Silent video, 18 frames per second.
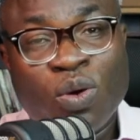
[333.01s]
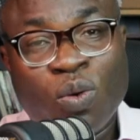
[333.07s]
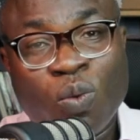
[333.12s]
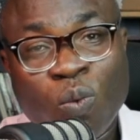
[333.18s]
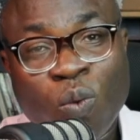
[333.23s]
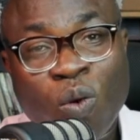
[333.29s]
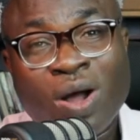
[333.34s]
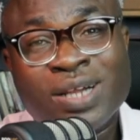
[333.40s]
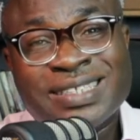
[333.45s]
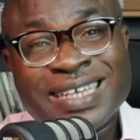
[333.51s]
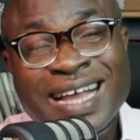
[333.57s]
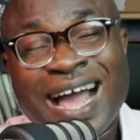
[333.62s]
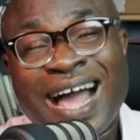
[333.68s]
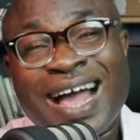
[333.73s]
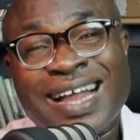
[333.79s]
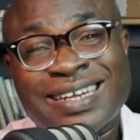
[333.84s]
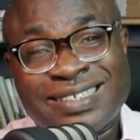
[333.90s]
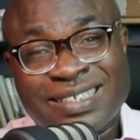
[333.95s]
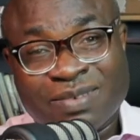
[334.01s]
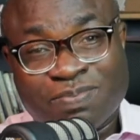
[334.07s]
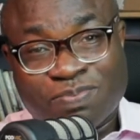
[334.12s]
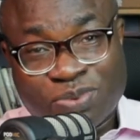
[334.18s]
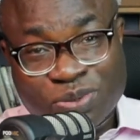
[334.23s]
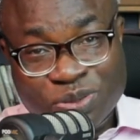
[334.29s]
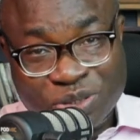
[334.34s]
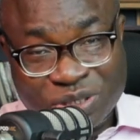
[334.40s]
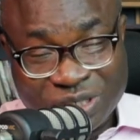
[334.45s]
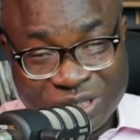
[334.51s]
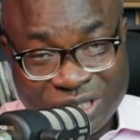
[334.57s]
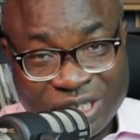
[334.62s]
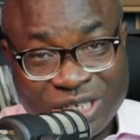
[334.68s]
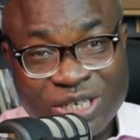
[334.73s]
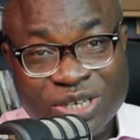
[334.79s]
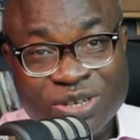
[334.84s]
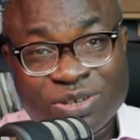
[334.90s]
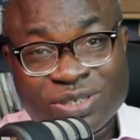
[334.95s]
What are the
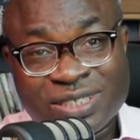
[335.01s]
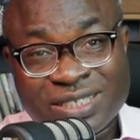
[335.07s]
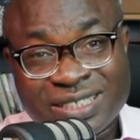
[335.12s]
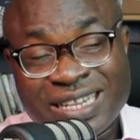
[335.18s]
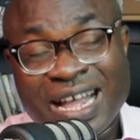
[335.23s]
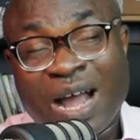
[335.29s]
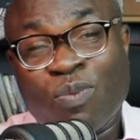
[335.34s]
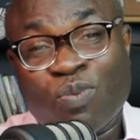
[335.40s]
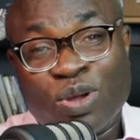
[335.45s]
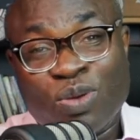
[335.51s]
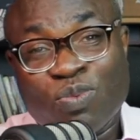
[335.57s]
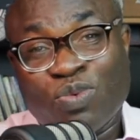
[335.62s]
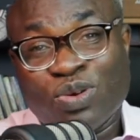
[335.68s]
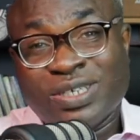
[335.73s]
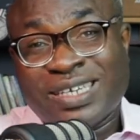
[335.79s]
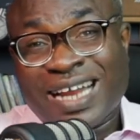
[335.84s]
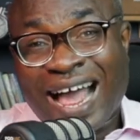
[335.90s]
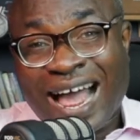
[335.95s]
procedures that we would